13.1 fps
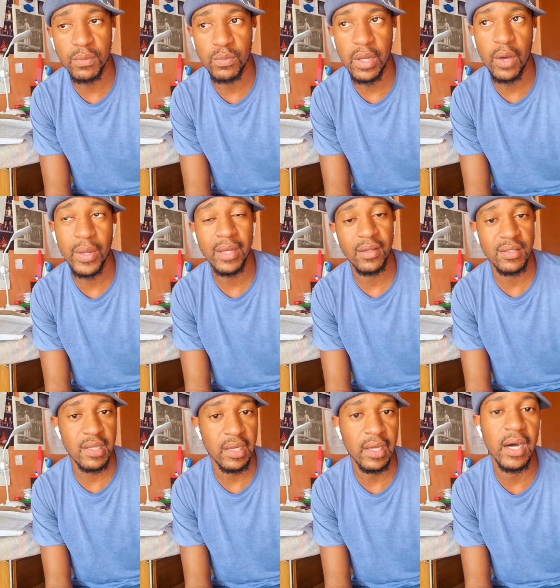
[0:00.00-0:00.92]
Now we
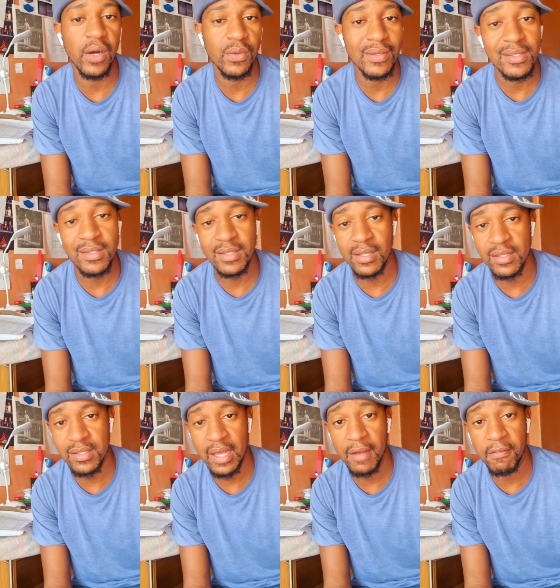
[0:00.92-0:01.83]
understand how
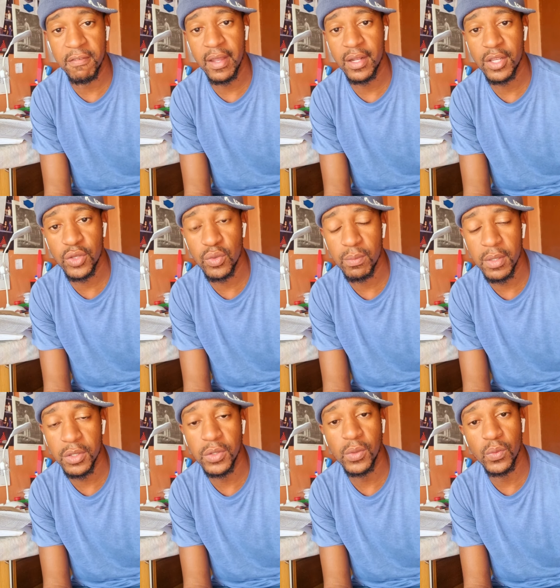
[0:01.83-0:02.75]
disease affect
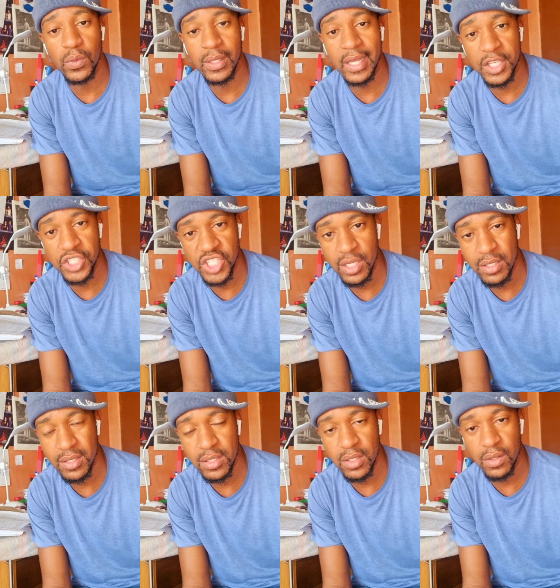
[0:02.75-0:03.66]
human through their
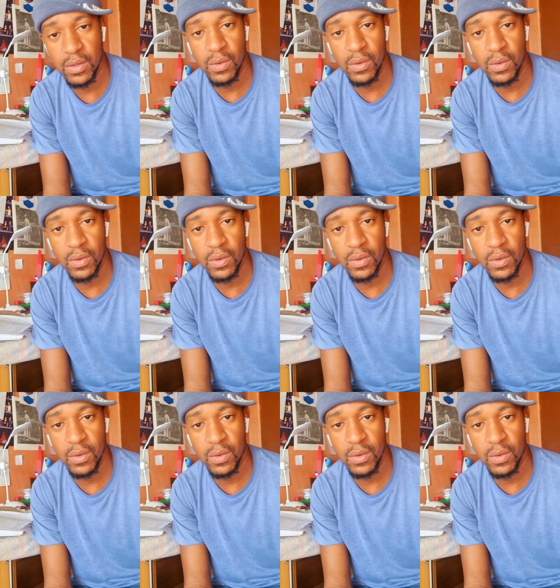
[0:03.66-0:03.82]
genes.